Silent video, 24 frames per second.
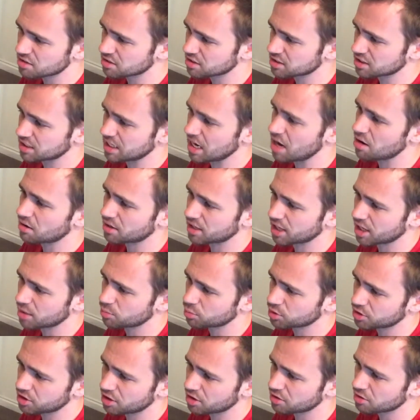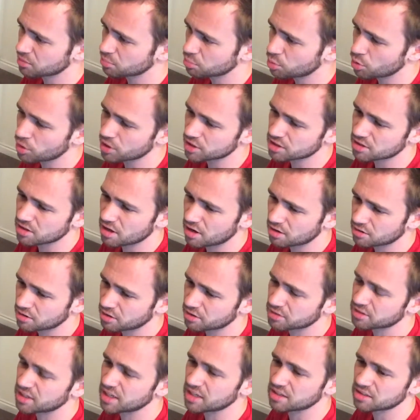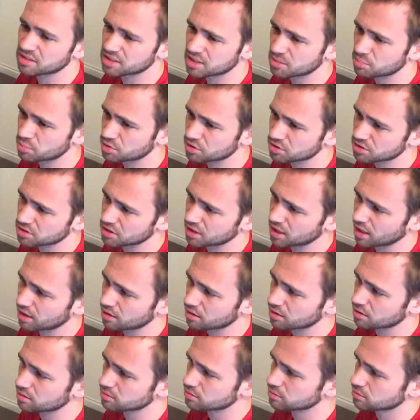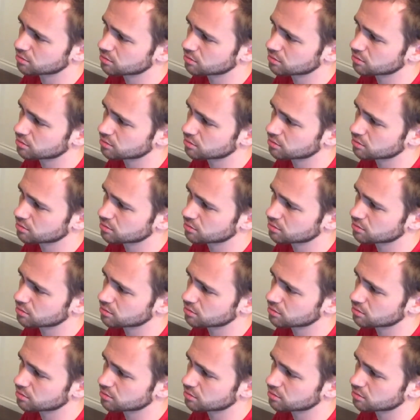year at scout camp when the other boys locked our tent zippers together.